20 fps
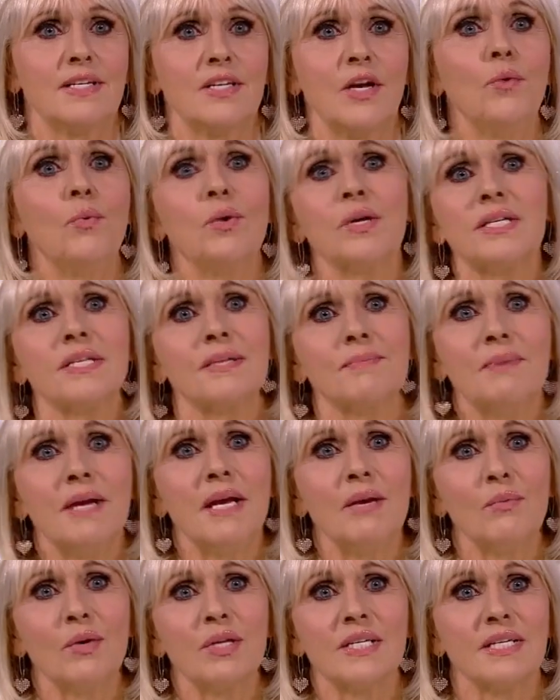So what does it
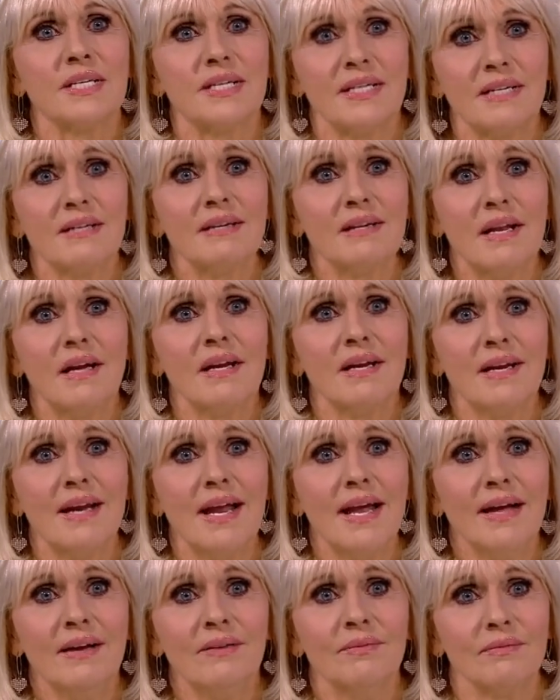mean? What's it like
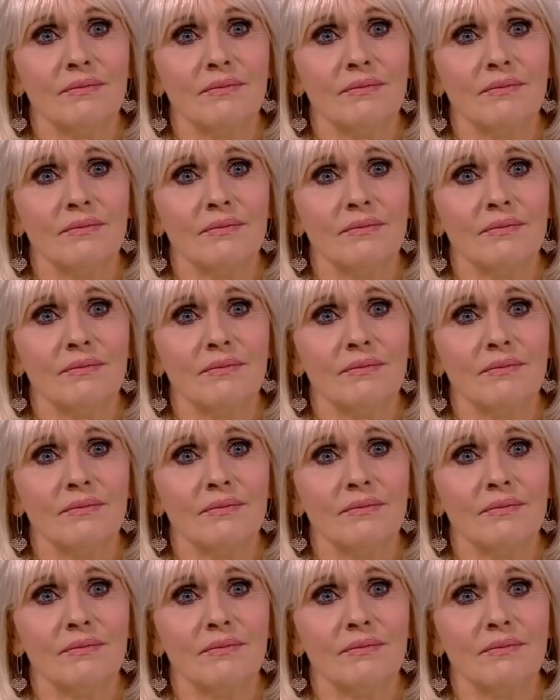now?